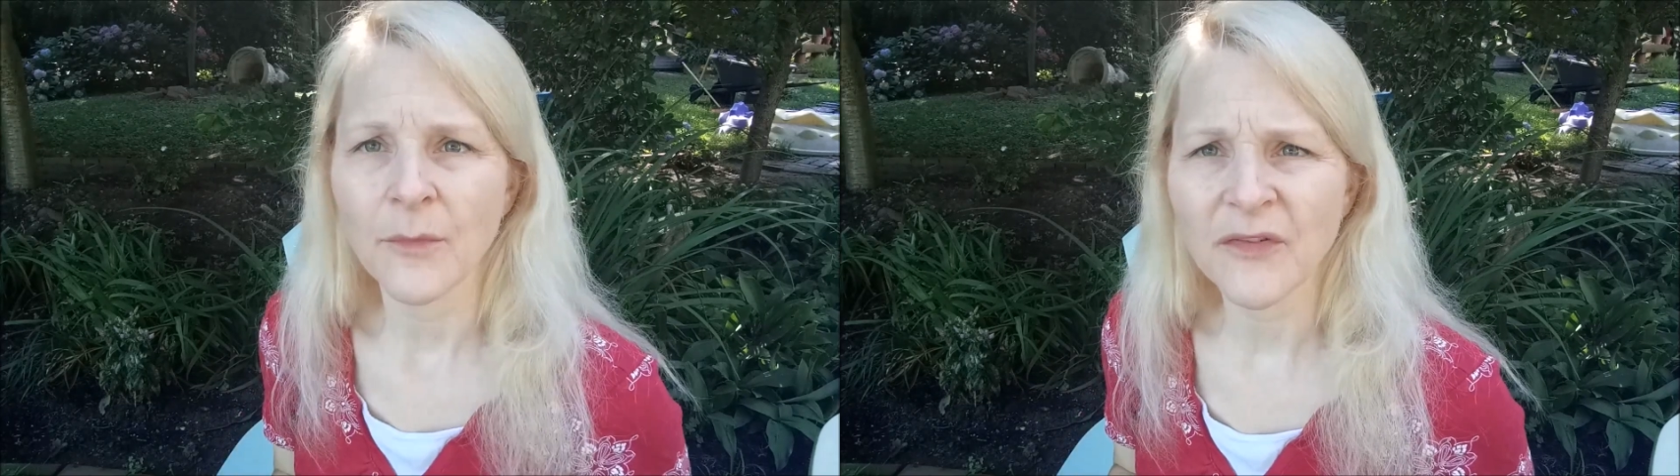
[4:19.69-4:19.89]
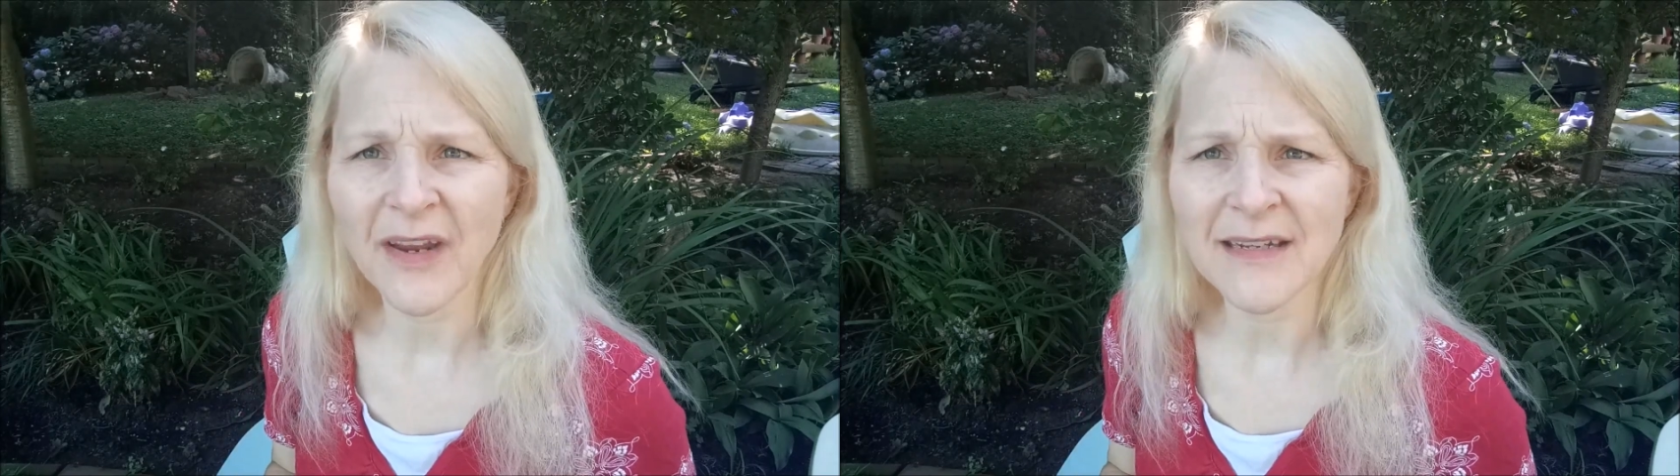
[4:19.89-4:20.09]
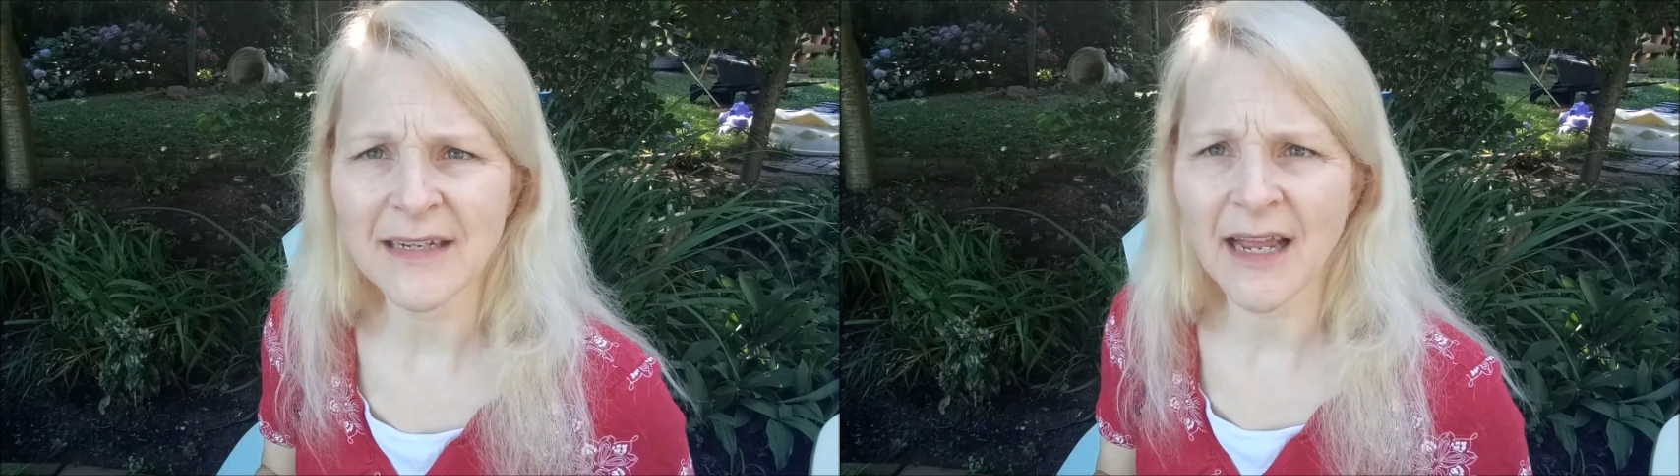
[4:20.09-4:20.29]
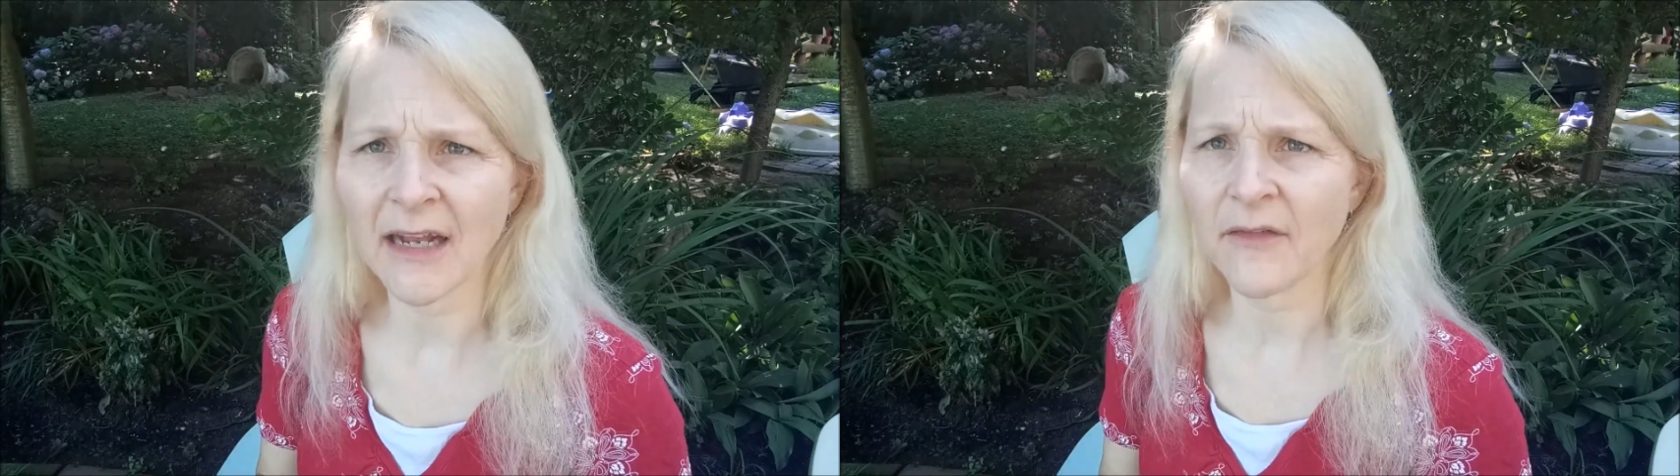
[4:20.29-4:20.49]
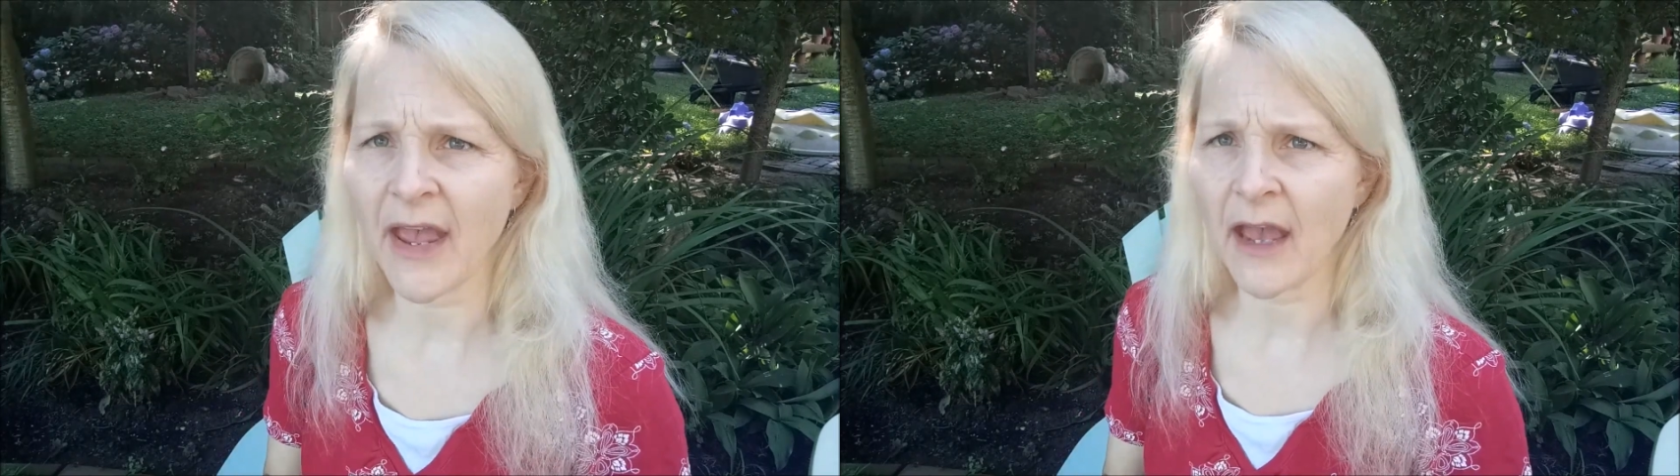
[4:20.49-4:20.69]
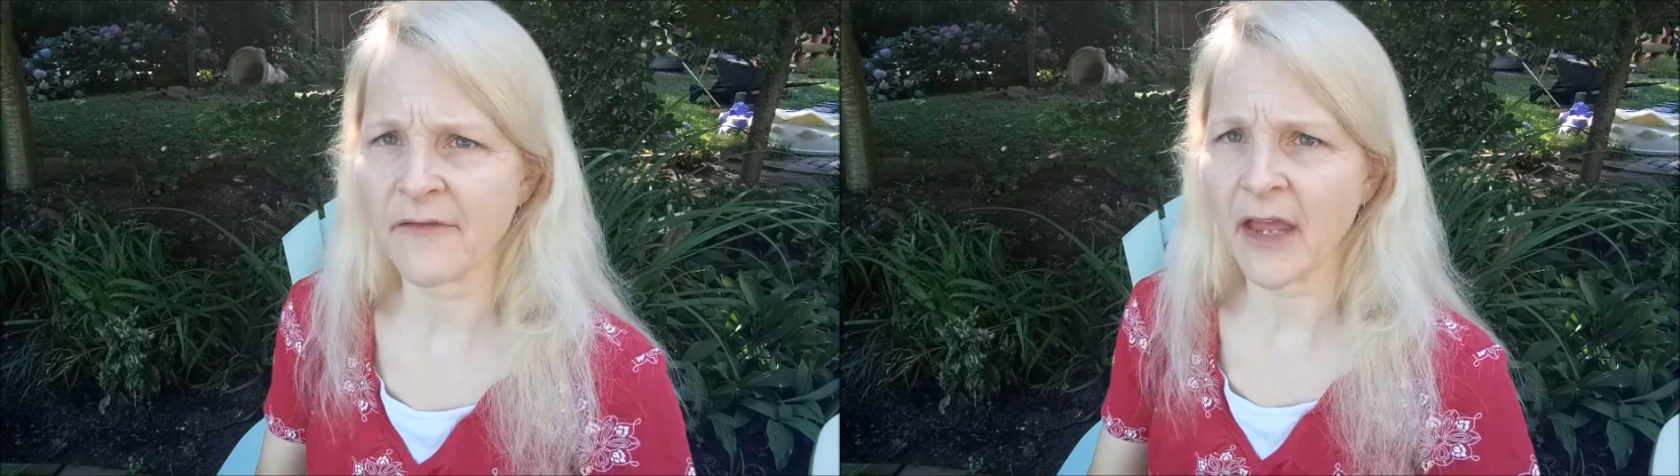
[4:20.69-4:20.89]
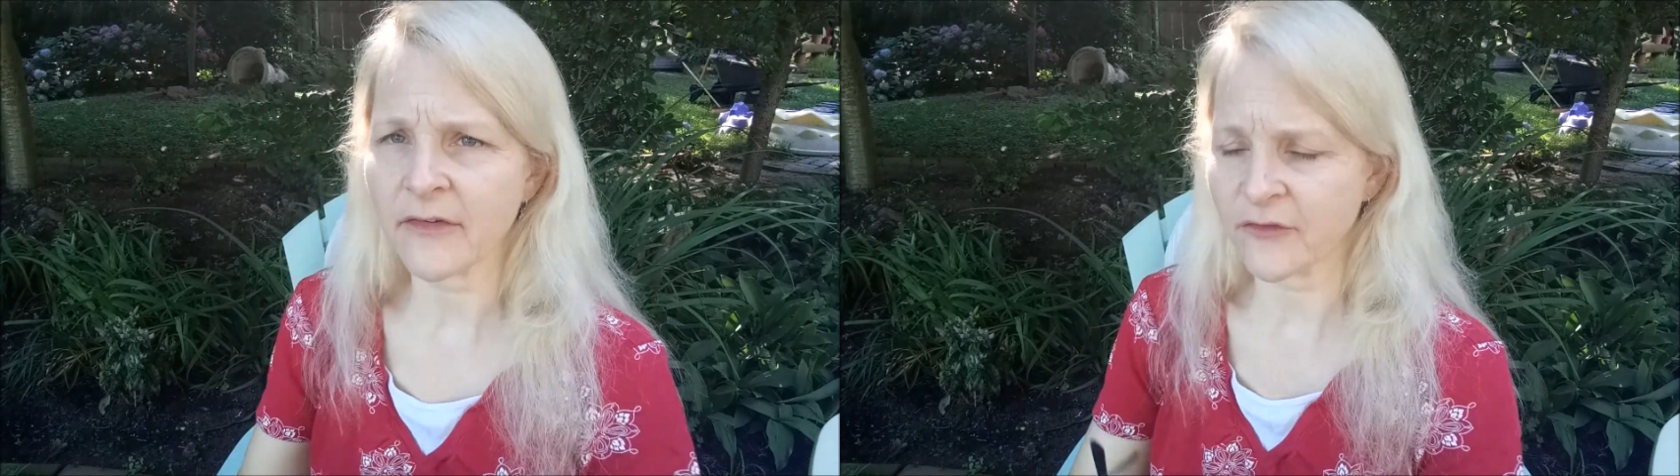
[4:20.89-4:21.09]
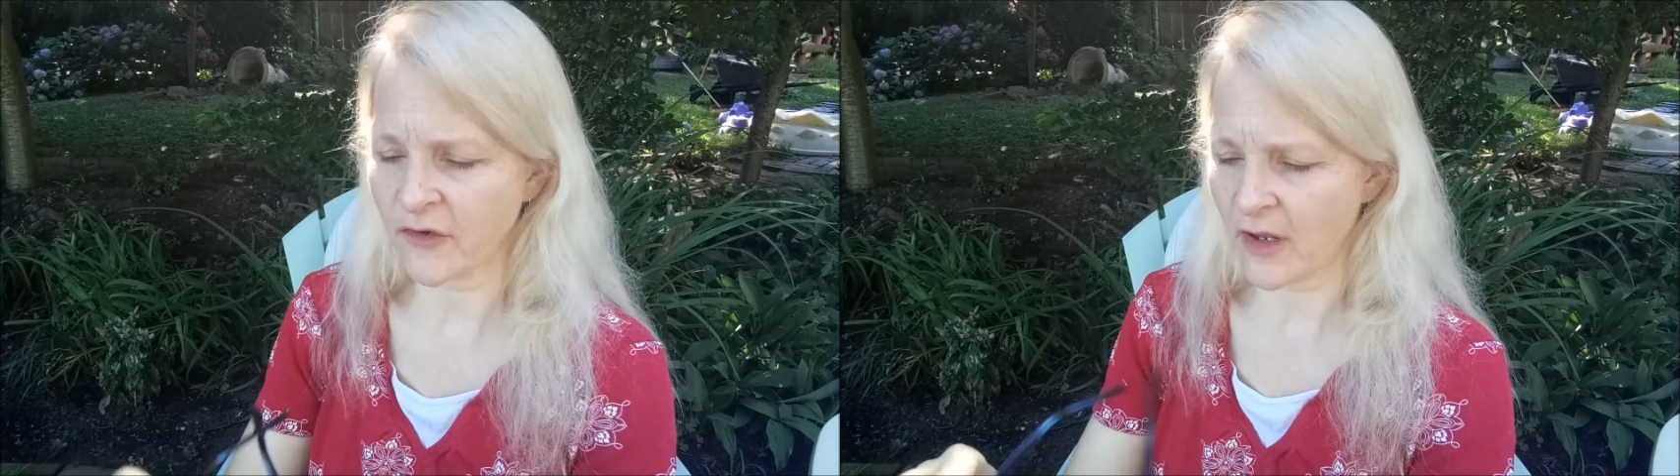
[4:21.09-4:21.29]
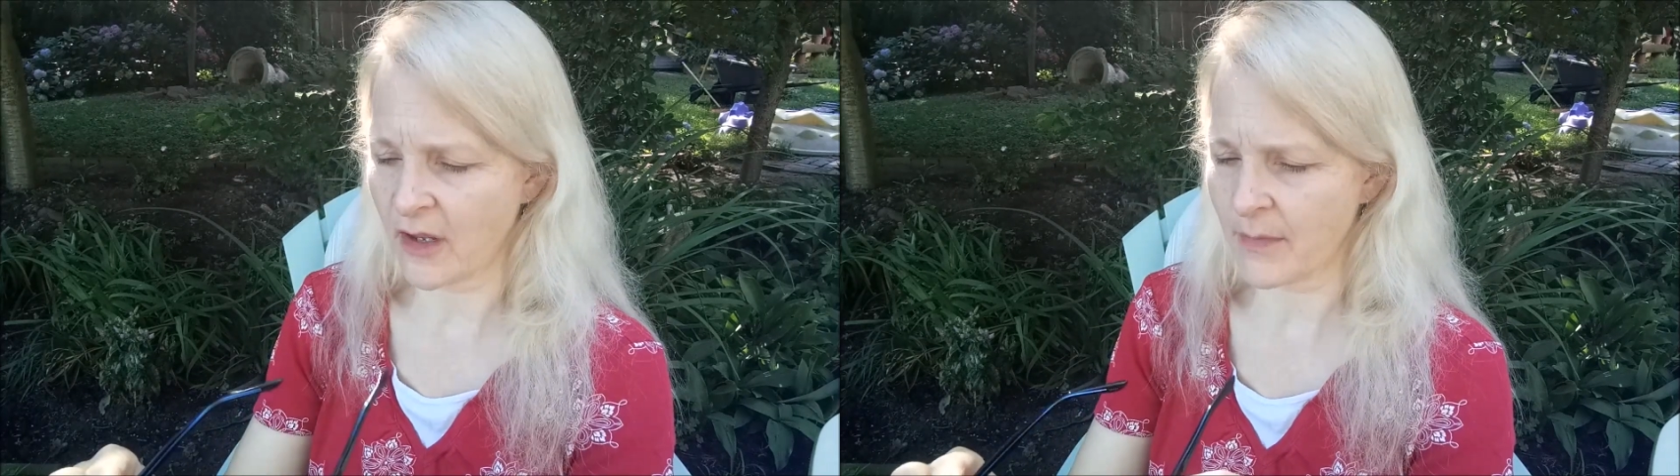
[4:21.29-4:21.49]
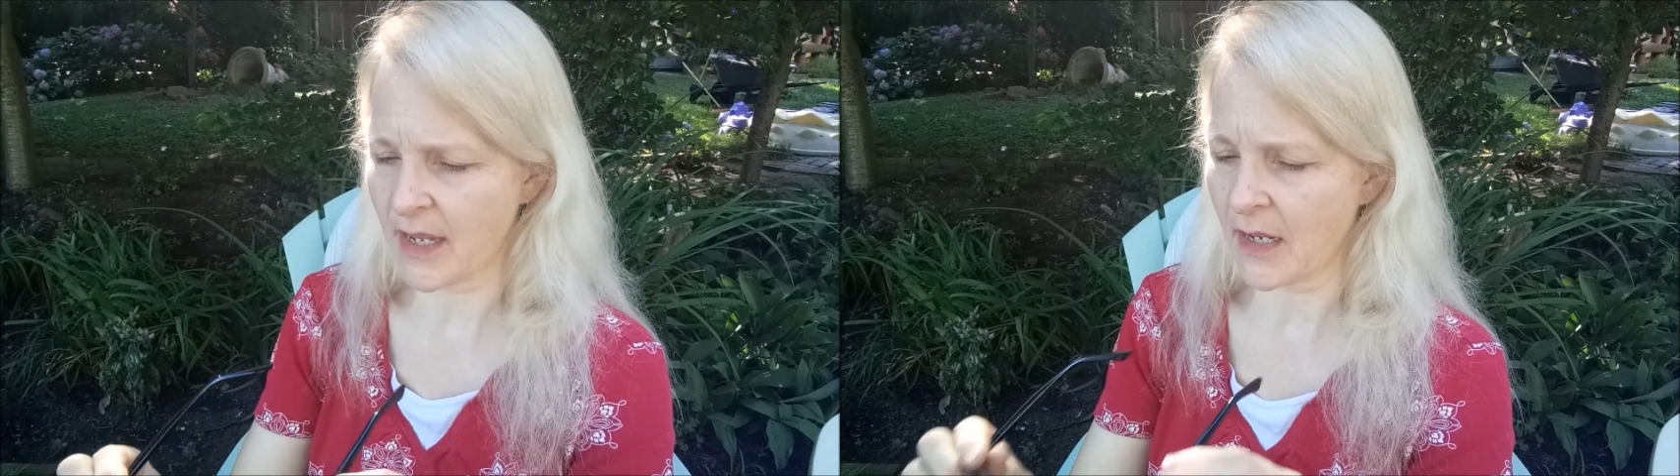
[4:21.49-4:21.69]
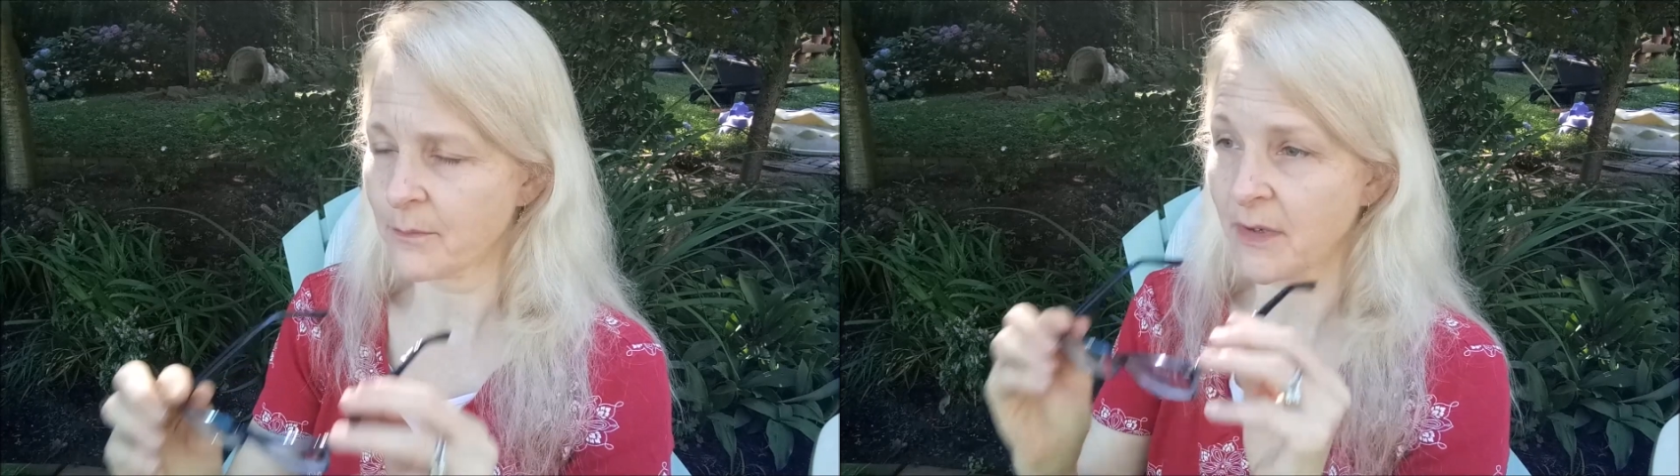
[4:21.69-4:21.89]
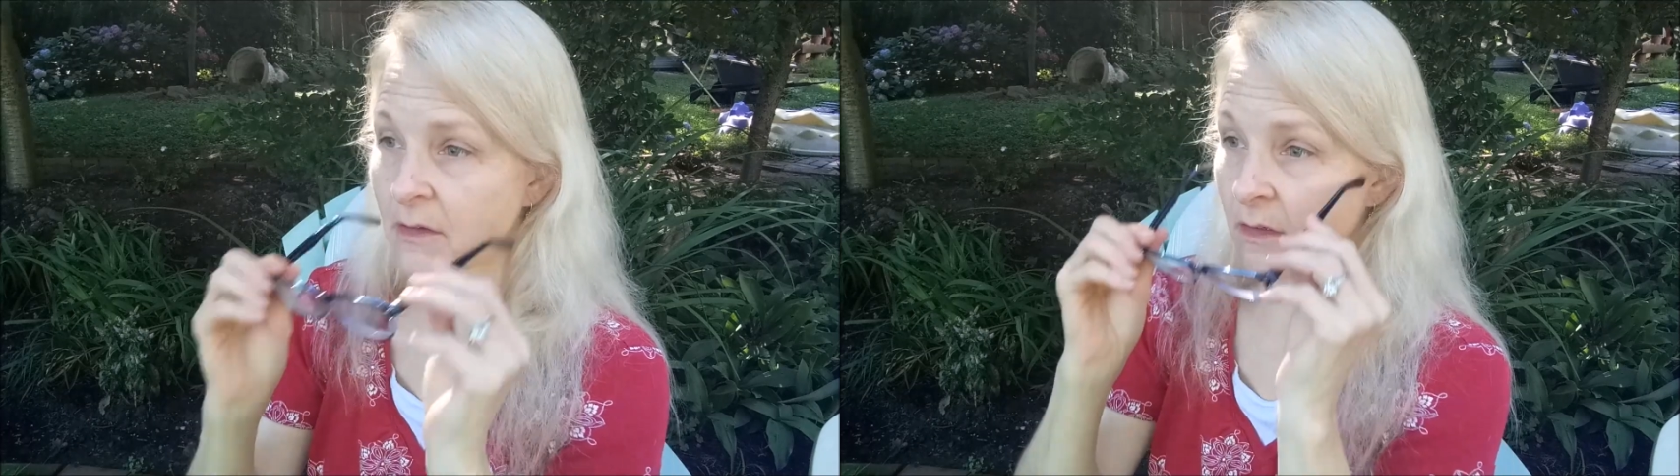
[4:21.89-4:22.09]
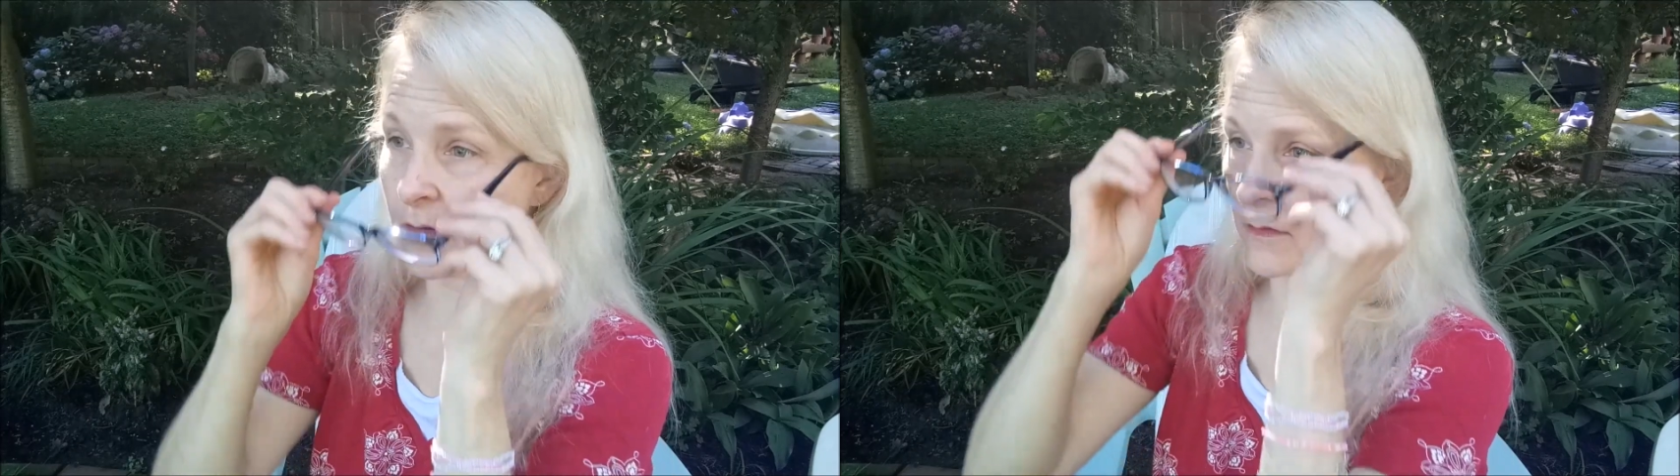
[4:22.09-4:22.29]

which I did kind of a half-assed job at, but